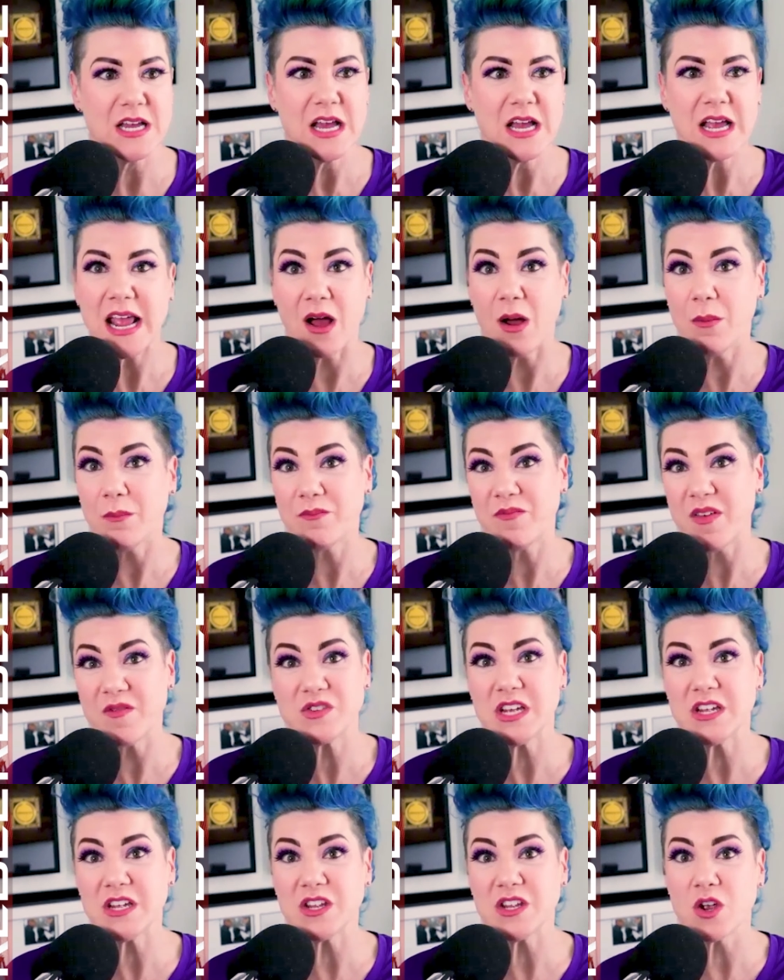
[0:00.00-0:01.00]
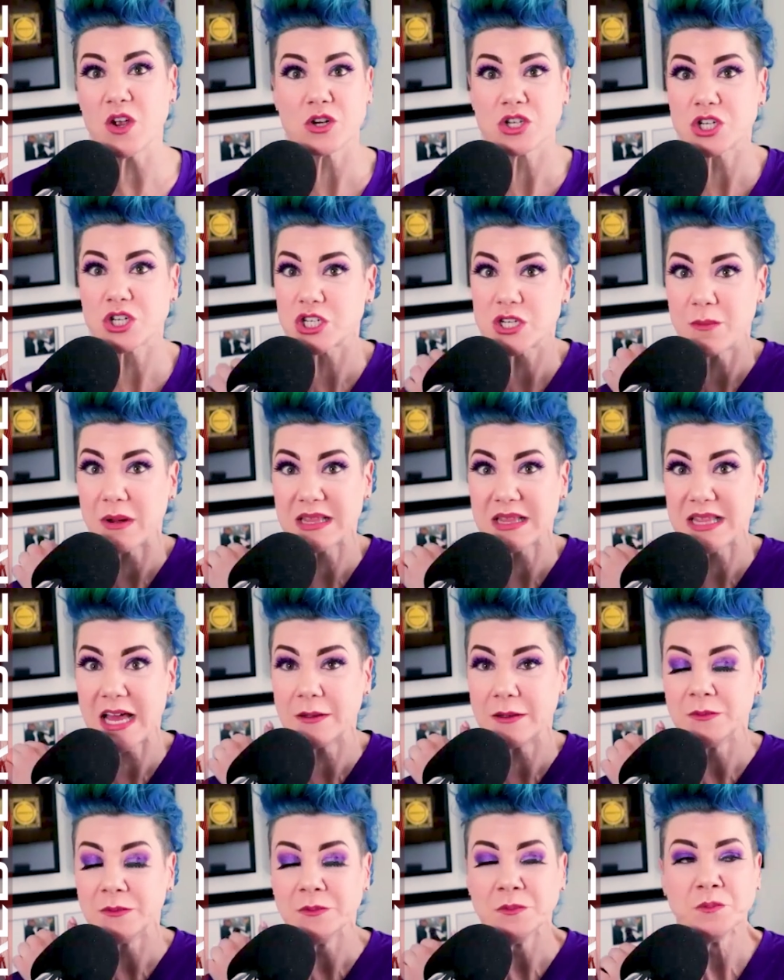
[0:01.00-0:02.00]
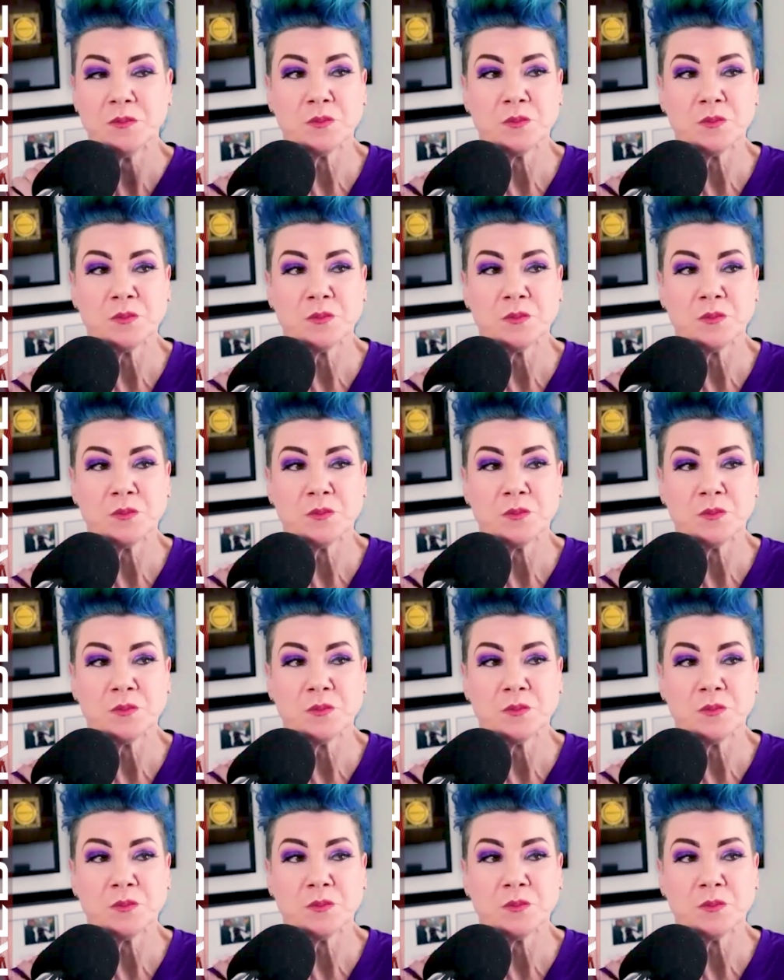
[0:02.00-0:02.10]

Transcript: Yeah, I'm 15 years or something like that